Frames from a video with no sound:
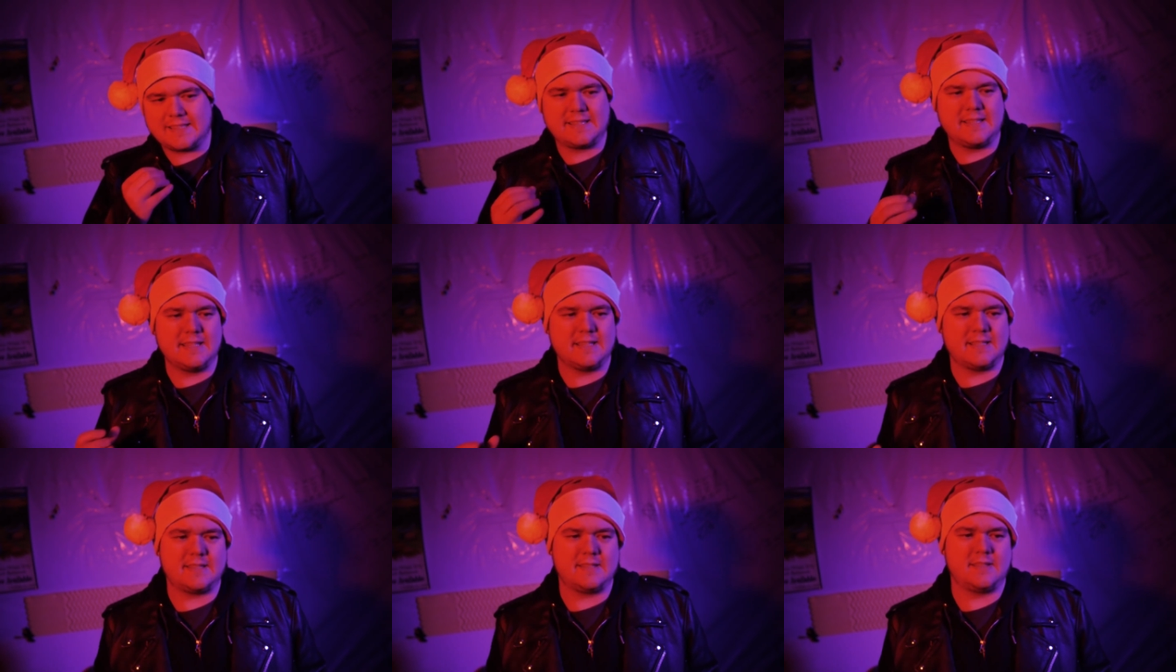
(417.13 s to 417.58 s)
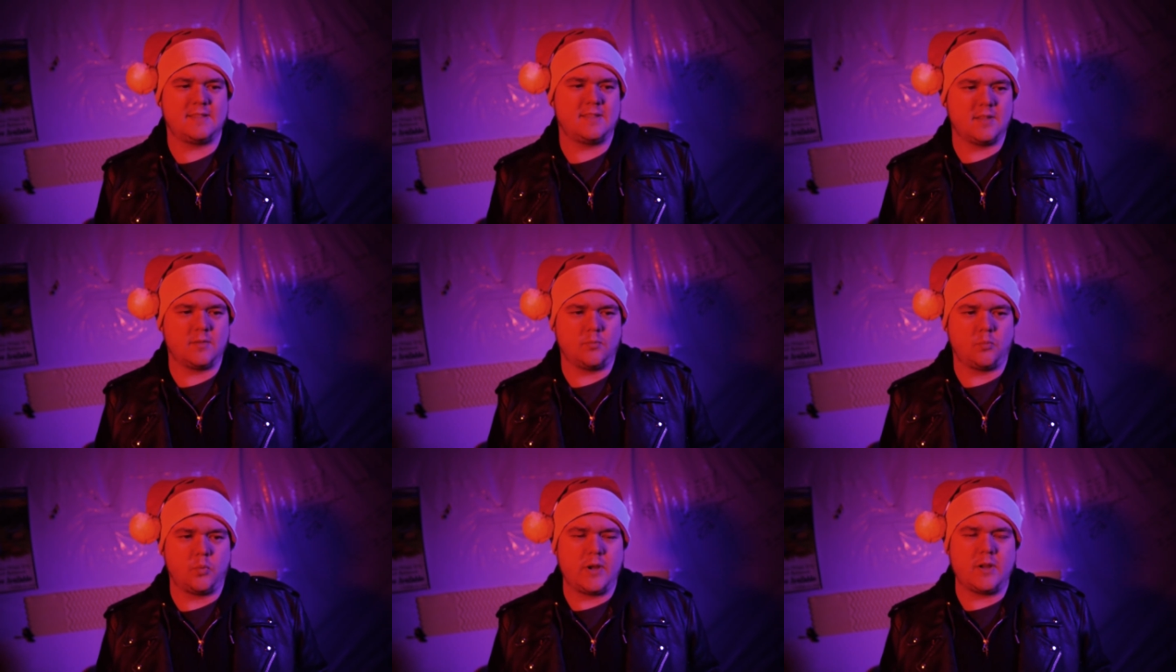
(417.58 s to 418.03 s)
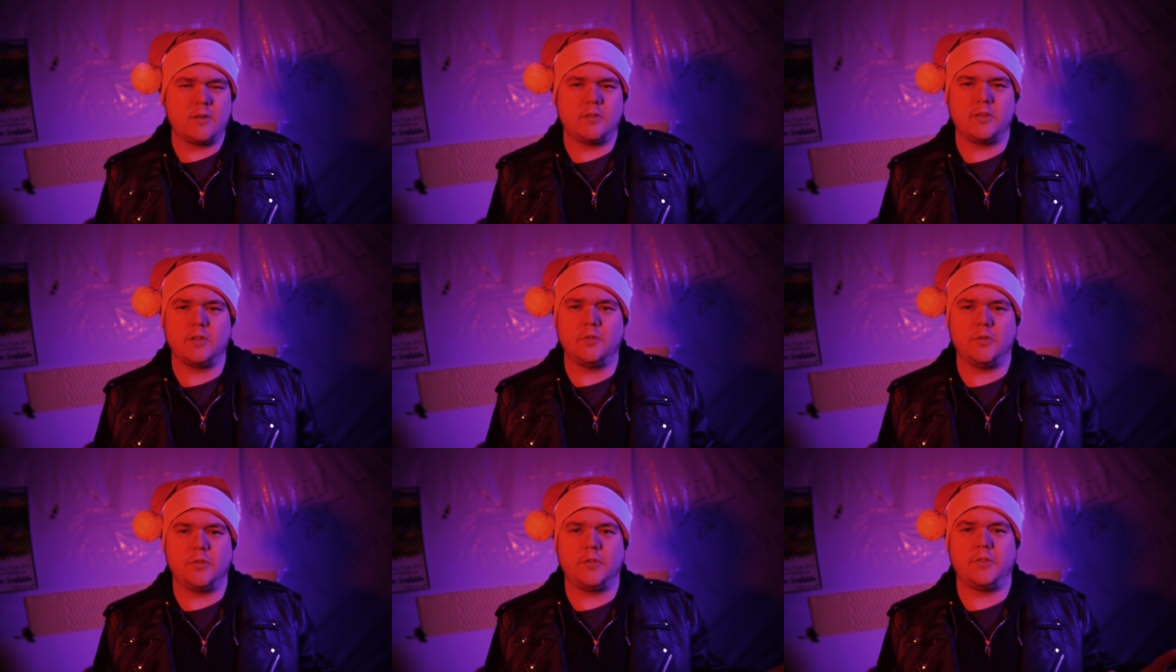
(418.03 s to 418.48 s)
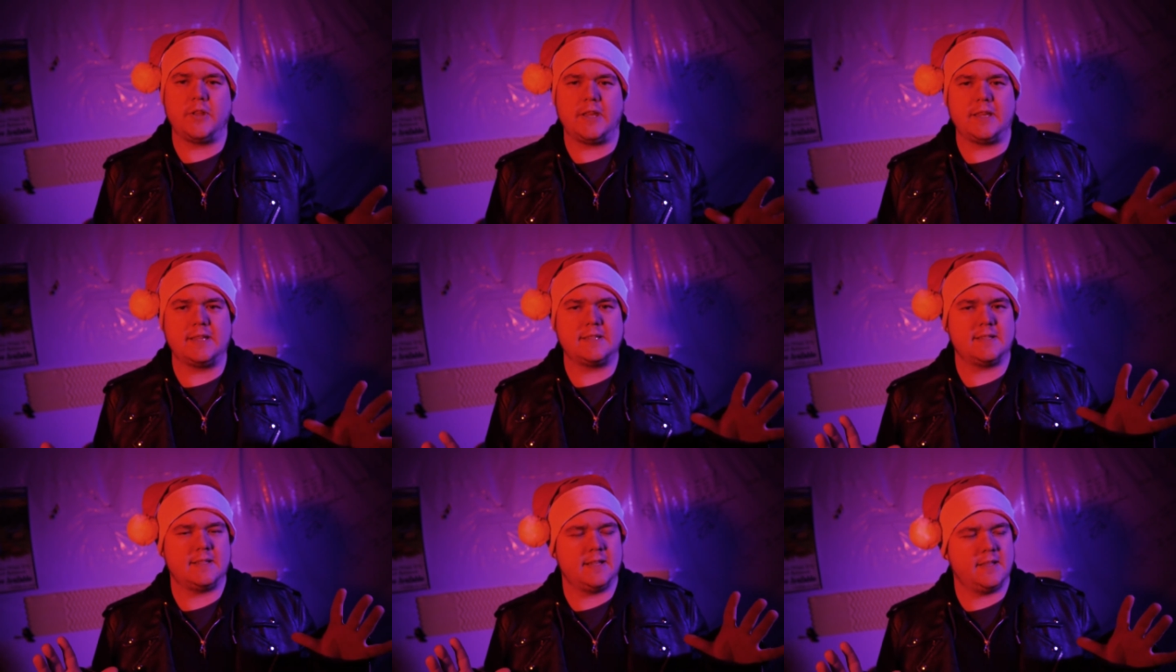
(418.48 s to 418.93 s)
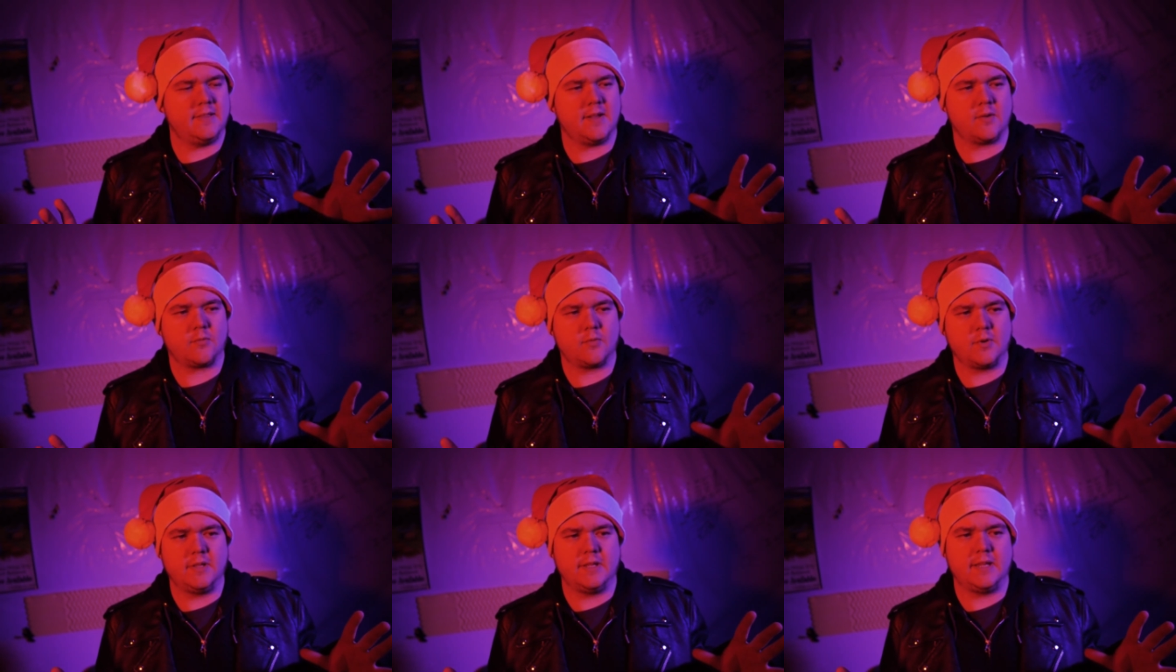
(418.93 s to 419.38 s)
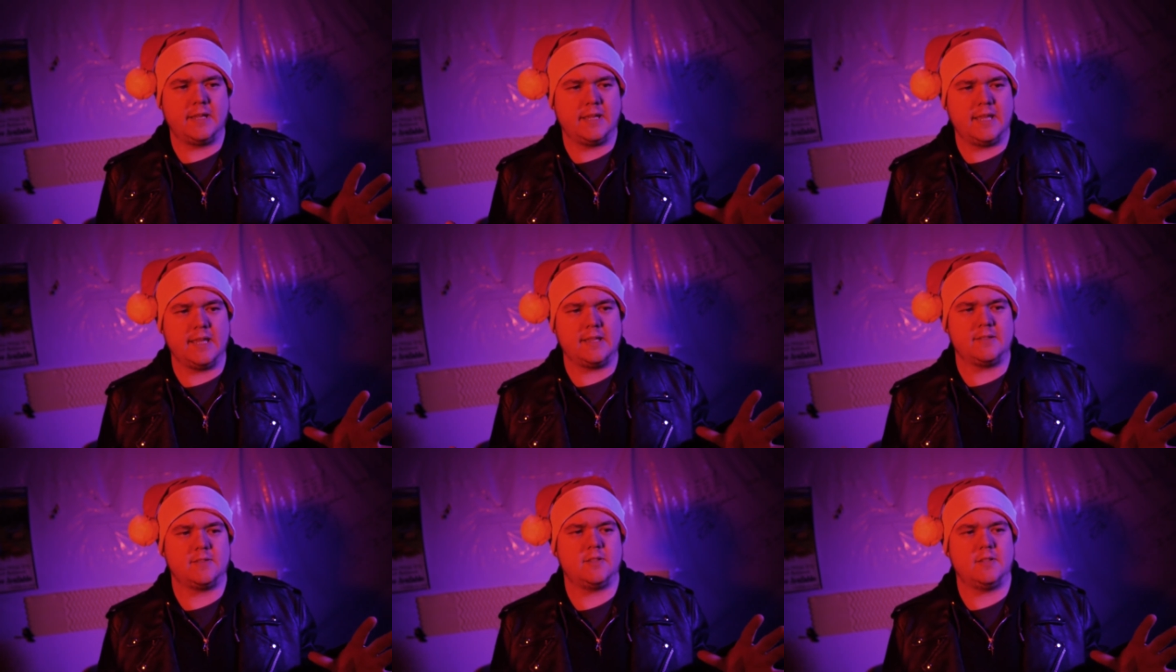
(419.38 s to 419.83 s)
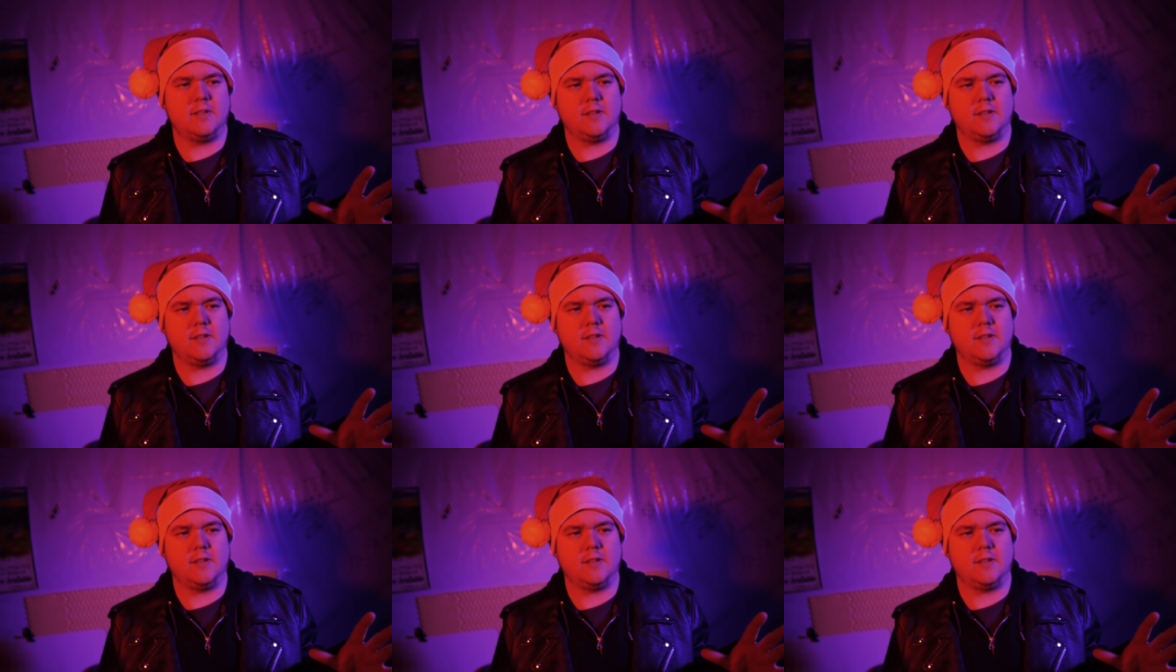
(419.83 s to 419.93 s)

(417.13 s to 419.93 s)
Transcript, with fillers: this the weird little things in it that really get to